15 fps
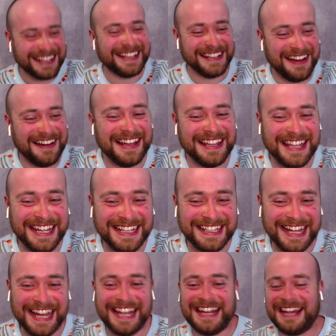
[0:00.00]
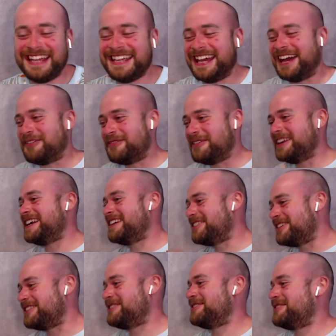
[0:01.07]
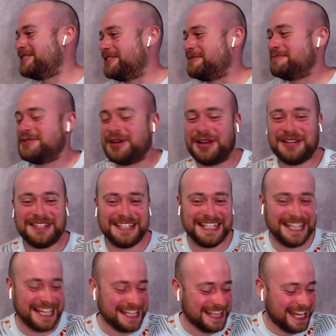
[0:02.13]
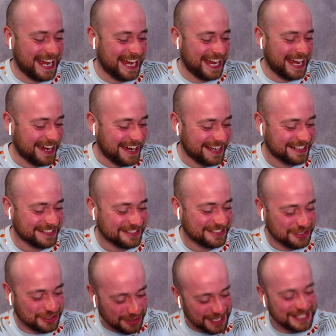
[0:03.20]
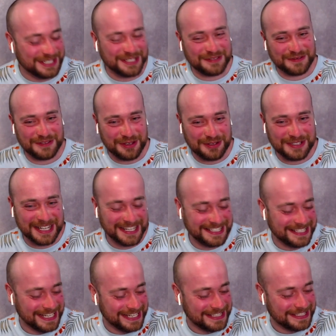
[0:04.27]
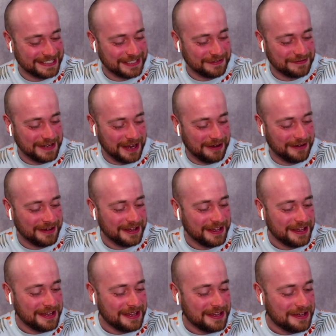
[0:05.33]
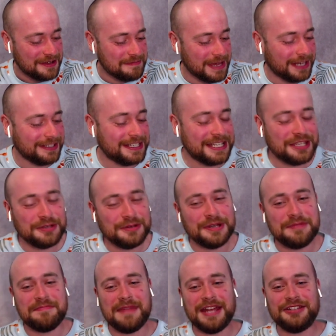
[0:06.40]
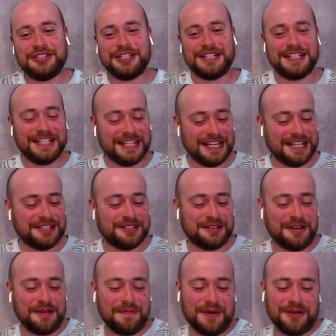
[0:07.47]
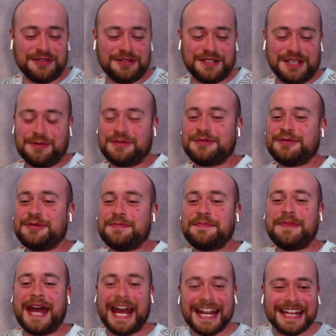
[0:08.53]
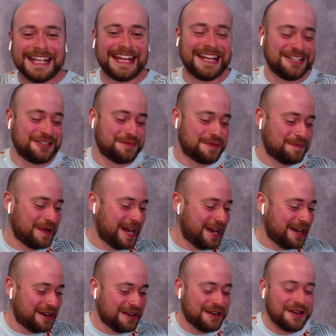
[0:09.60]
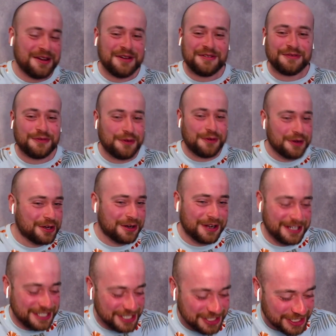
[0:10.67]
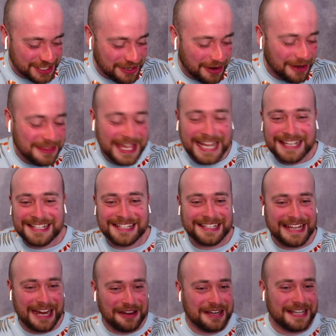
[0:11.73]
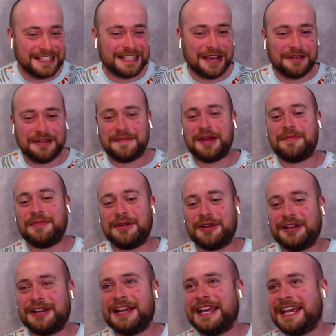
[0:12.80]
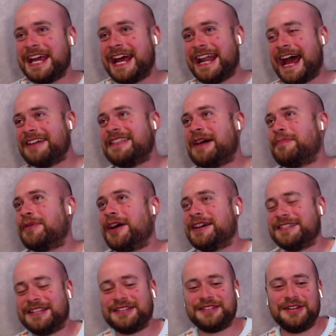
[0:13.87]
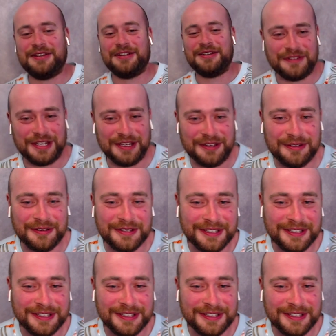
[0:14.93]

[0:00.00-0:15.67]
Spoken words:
No, I like that. Yeah. I want to hear that there's some D'Arcy in that choices for those kind of stances stuff. Now, Melanie, you had mentioned in an Instagram post that you went to a batting cage to prepare for your audition. Are they as scary as I remember? And how'd that process go for you?